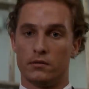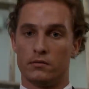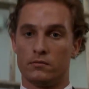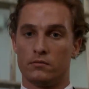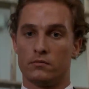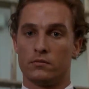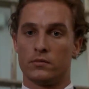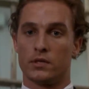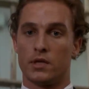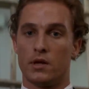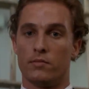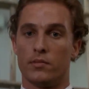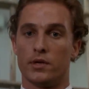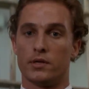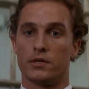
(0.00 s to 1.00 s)
many,
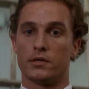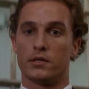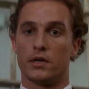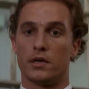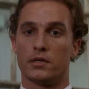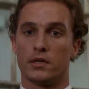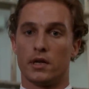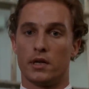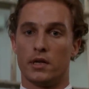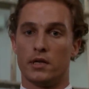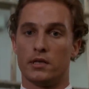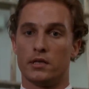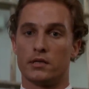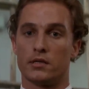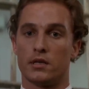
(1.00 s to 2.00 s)
many legal
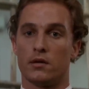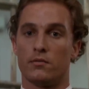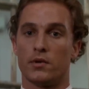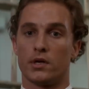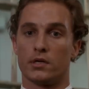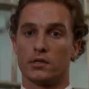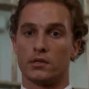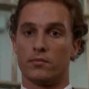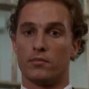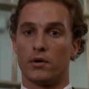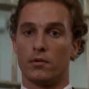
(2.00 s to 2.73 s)
dramas produced through the